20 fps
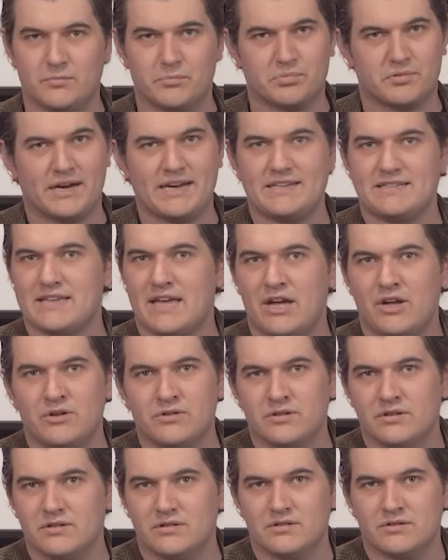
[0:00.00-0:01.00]

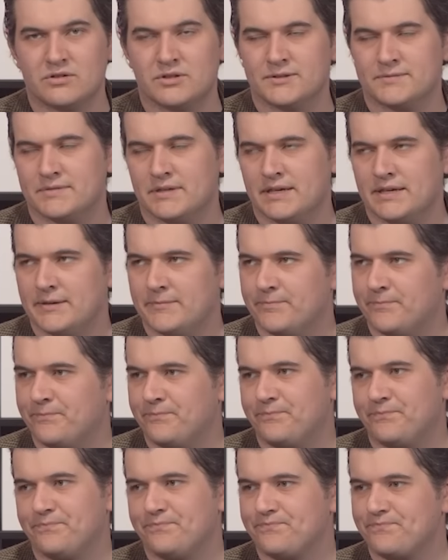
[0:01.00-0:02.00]
breakdown or
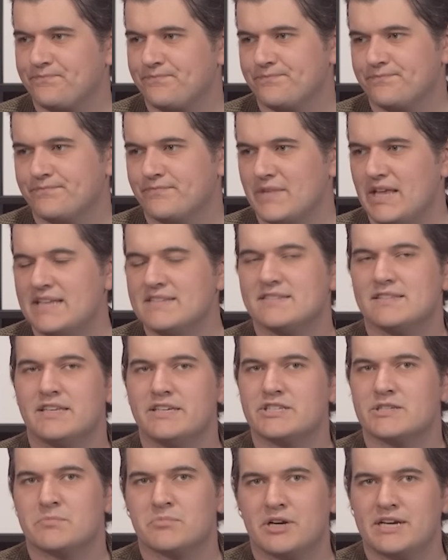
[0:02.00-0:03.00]

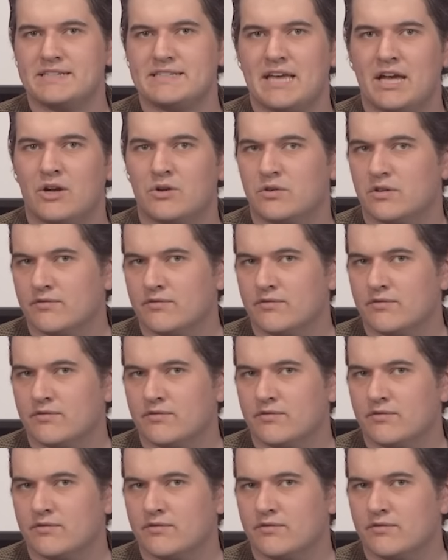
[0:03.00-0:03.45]
insulation breakdown,